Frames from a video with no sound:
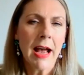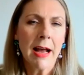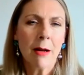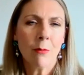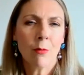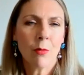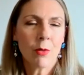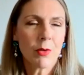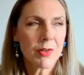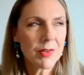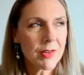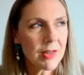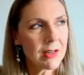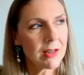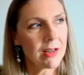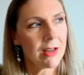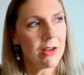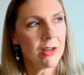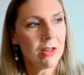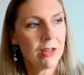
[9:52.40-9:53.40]
and what's
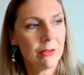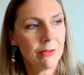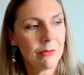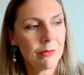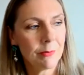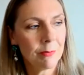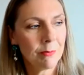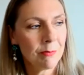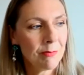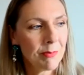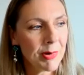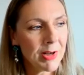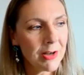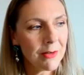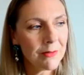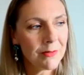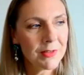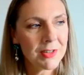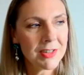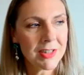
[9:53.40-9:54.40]
that kind of bit
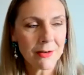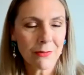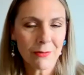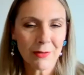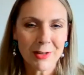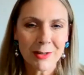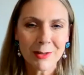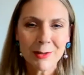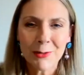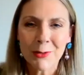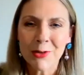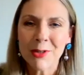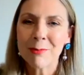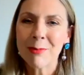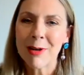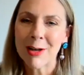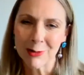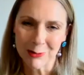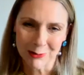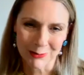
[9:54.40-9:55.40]
of difference or
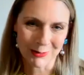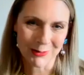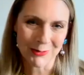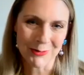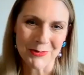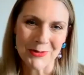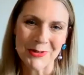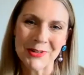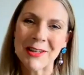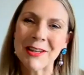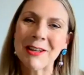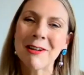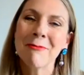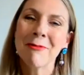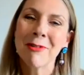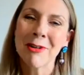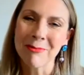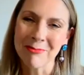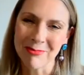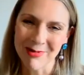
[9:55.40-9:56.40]
special sauce that you
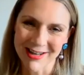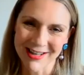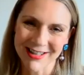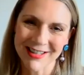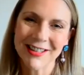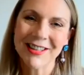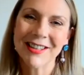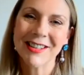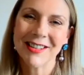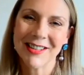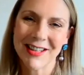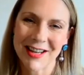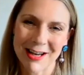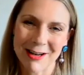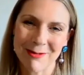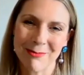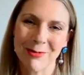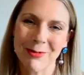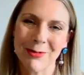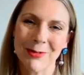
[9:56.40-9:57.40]
want to bring to the
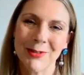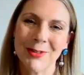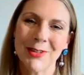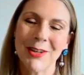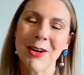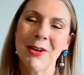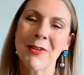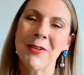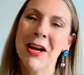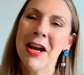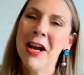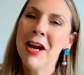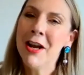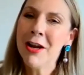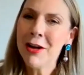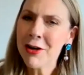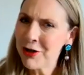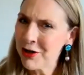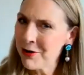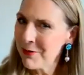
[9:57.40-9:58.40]
table. So
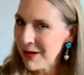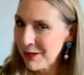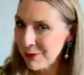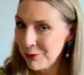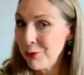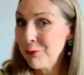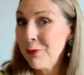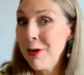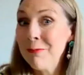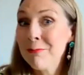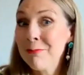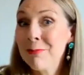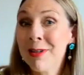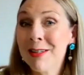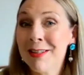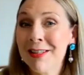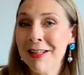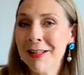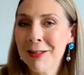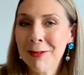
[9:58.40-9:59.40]
you had your own
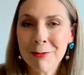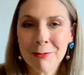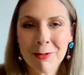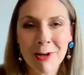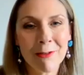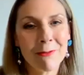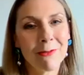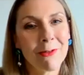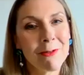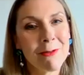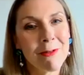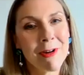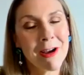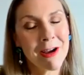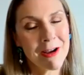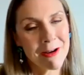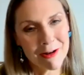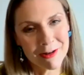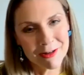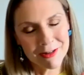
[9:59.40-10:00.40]
business, right?
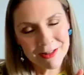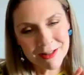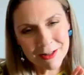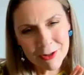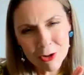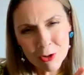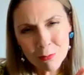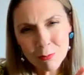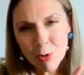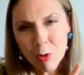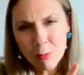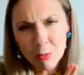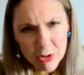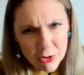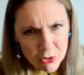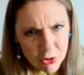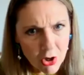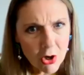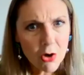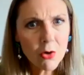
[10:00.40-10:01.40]
And you probably
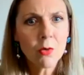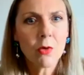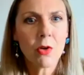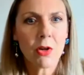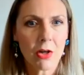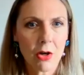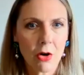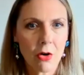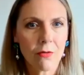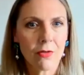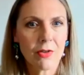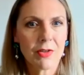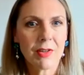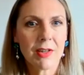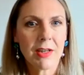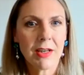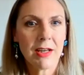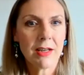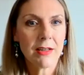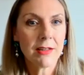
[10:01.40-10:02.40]
know that
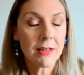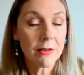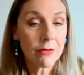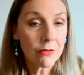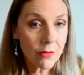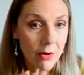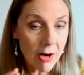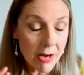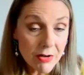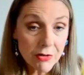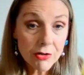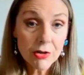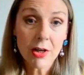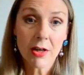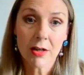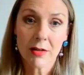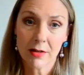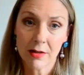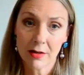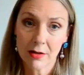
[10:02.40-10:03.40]
obviously in
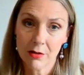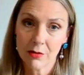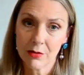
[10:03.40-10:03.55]
differentiating